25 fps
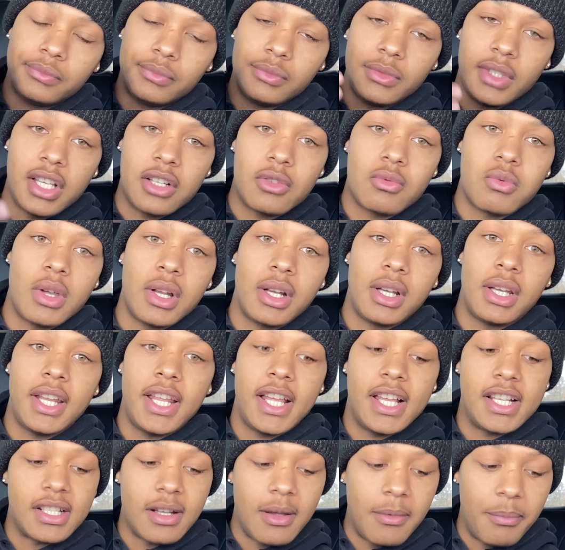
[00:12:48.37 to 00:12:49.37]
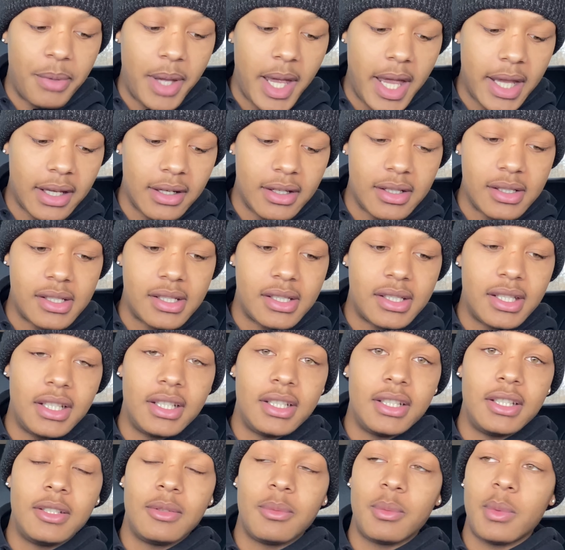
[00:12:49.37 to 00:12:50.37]
That's what it is. I'm back in the
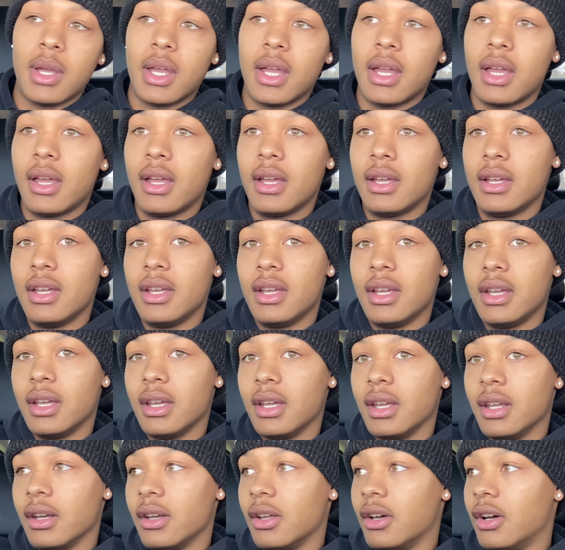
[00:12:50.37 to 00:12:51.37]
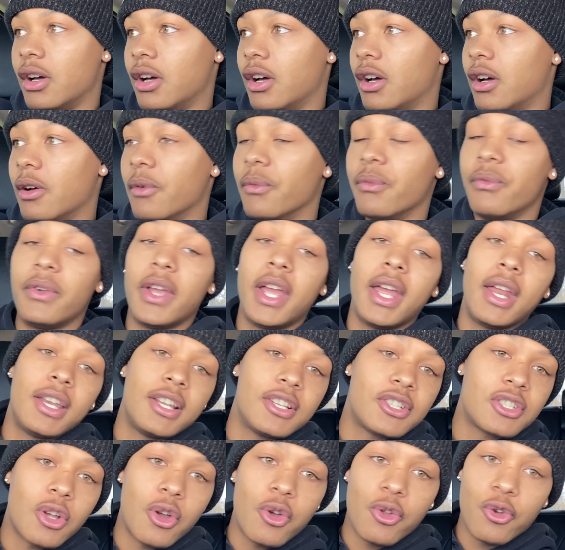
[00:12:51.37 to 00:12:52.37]
sting, man. And uh, vet
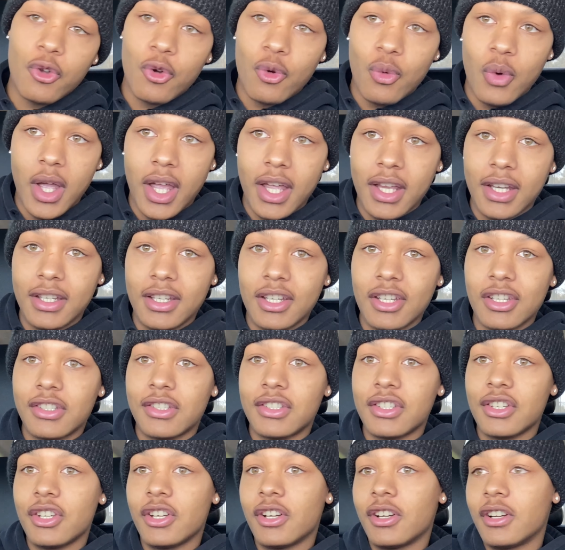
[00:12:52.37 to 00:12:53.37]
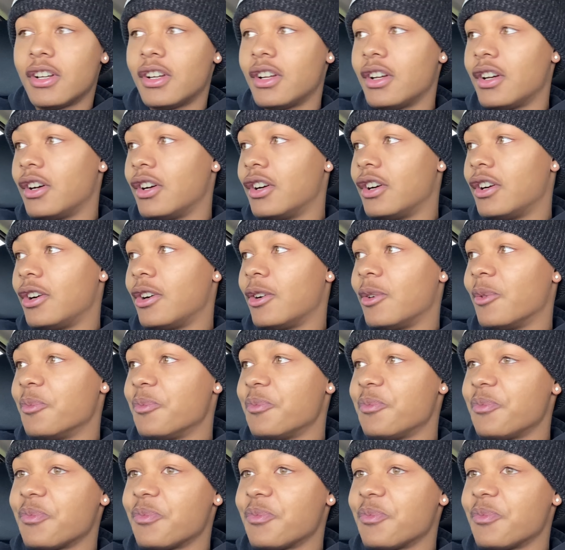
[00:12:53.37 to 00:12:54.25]
is on the way this year. Um,